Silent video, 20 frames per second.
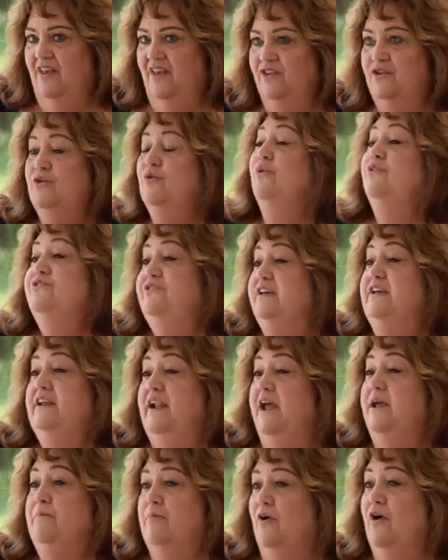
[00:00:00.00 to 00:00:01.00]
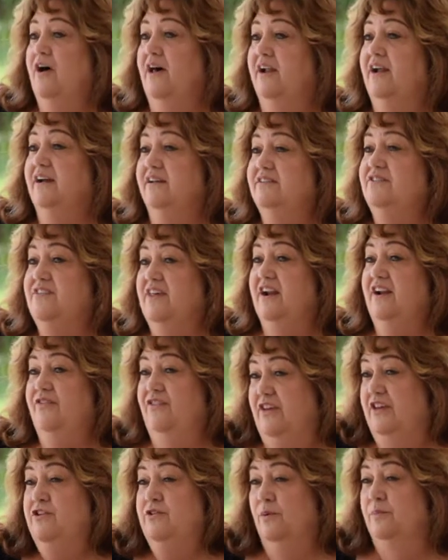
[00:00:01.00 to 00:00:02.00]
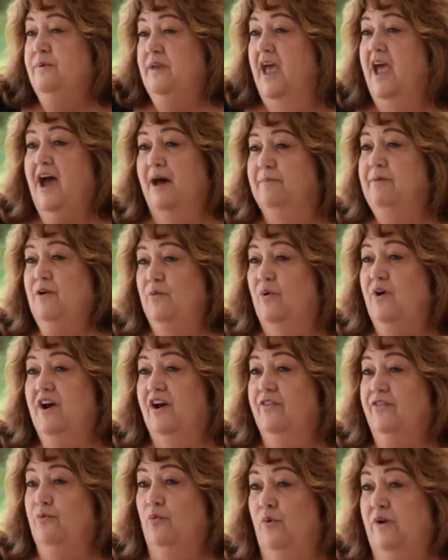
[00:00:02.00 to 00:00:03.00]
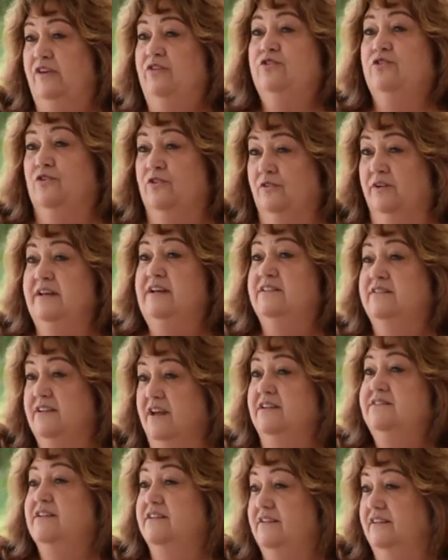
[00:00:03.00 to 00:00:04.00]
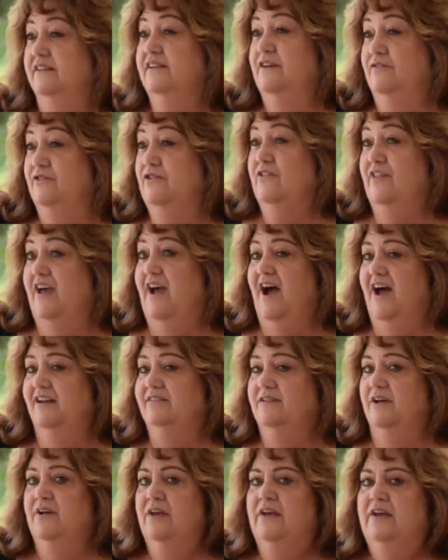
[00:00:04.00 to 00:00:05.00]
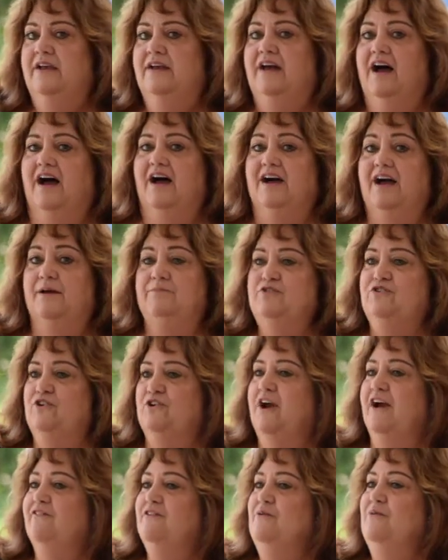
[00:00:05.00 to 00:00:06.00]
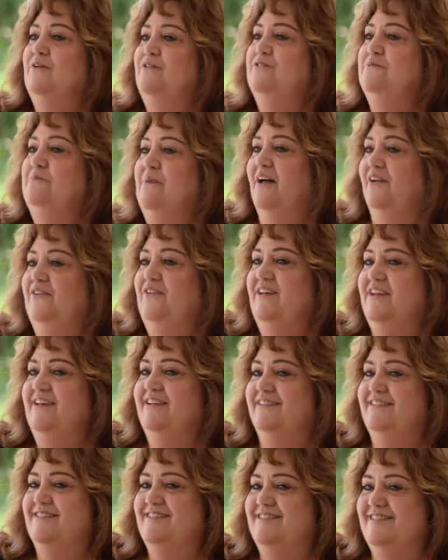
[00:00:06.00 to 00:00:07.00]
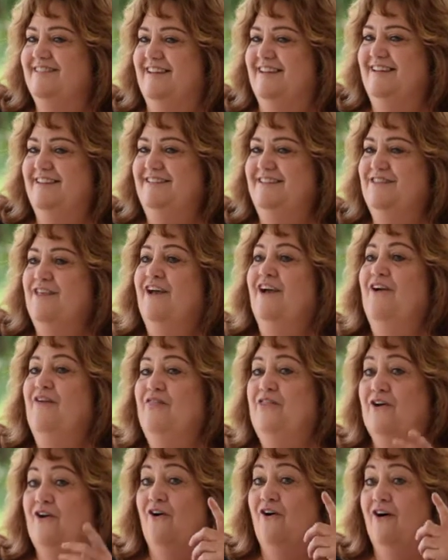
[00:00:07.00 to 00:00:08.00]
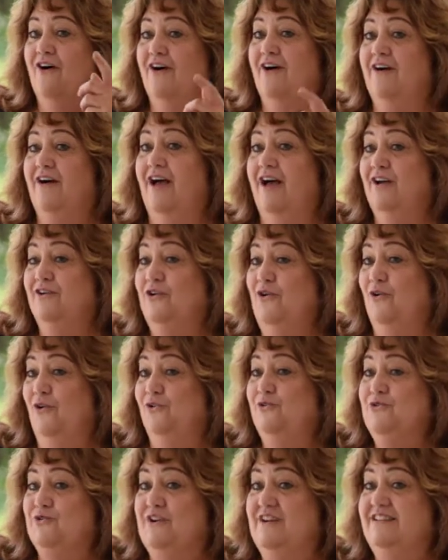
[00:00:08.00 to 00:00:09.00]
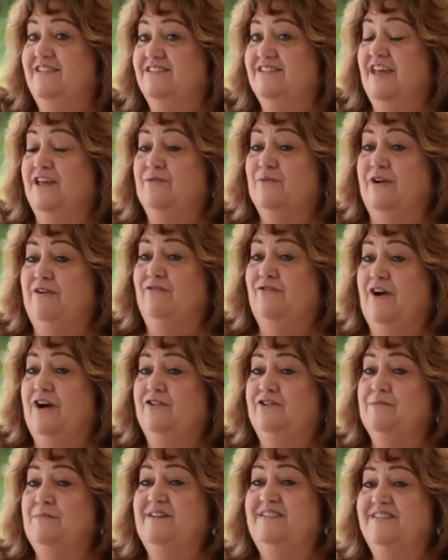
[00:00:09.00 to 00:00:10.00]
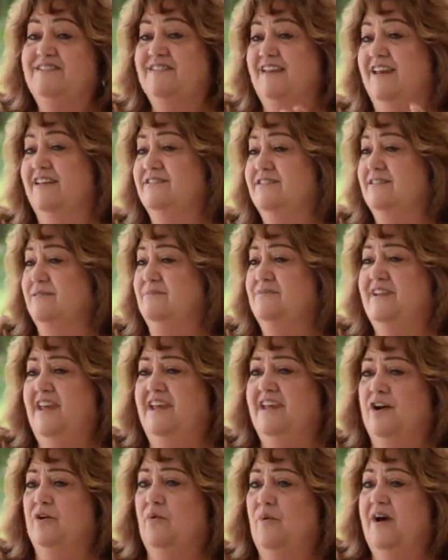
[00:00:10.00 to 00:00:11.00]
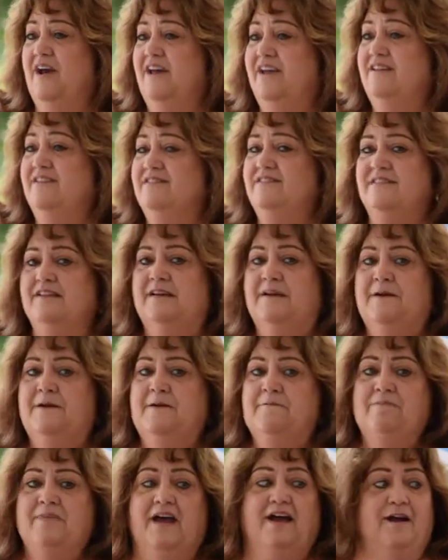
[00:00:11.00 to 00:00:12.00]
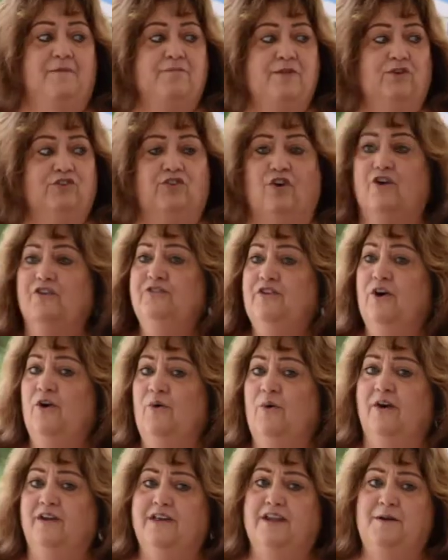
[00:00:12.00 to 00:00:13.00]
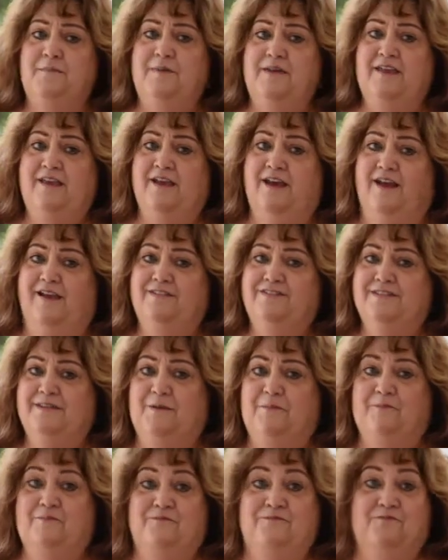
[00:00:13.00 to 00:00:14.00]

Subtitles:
You will see an A product that I think you'll be happy with. We certainly intend to deliver that. I'm sure everyone's melting in the sun. There are cold drinks and refreshments and some takeaways. There's also going to be some